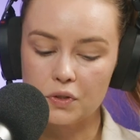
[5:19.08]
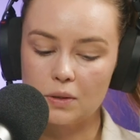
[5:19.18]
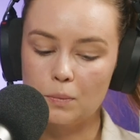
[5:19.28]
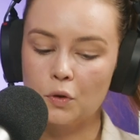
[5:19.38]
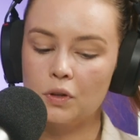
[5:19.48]

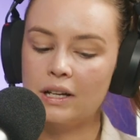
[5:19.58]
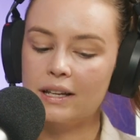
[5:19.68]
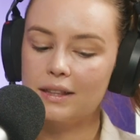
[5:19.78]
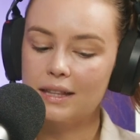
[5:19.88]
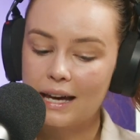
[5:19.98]
that more than
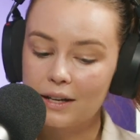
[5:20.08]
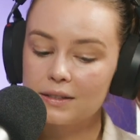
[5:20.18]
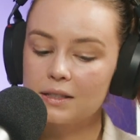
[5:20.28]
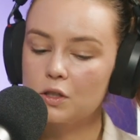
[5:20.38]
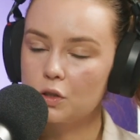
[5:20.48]

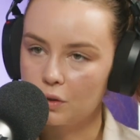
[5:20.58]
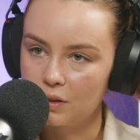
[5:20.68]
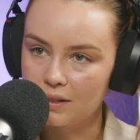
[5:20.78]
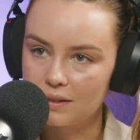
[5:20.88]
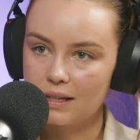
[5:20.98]
1,000
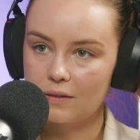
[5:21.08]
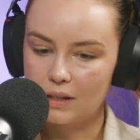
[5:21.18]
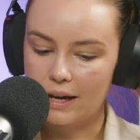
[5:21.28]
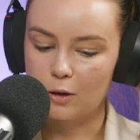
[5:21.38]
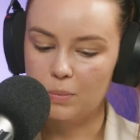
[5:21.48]
students have
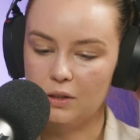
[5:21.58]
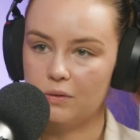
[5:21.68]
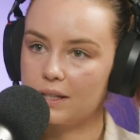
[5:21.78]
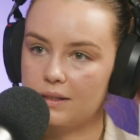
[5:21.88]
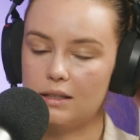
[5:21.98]
now been
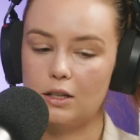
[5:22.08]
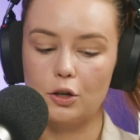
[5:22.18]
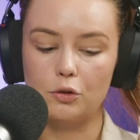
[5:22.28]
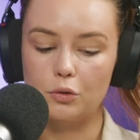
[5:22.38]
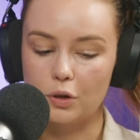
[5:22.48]
arrested
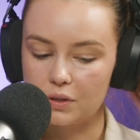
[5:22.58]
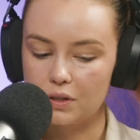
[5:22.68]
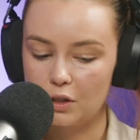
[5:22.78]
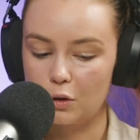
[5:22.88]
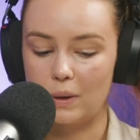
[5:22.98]
across
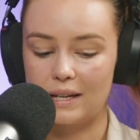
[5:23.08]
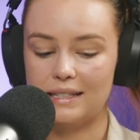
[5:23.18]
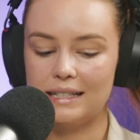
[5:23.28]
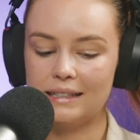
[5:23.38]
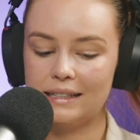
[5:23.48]
the US
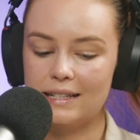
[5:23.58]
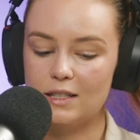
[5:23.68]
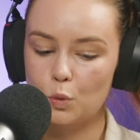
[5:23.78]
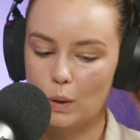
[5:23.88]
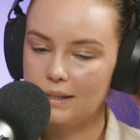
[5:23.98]
in at
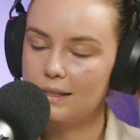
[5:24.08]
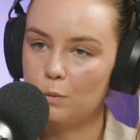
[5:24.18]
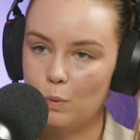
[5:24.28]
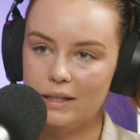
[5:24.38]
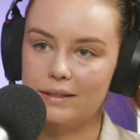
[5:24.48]
least
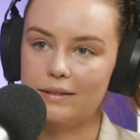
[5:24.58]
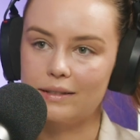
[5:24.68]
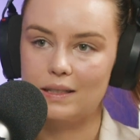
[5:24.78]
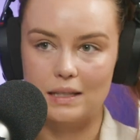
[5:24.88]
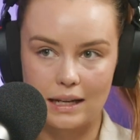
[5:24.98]
21
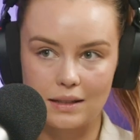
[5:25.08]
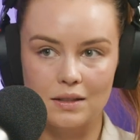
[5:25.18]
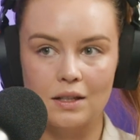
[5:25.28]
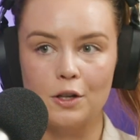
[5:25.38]
states.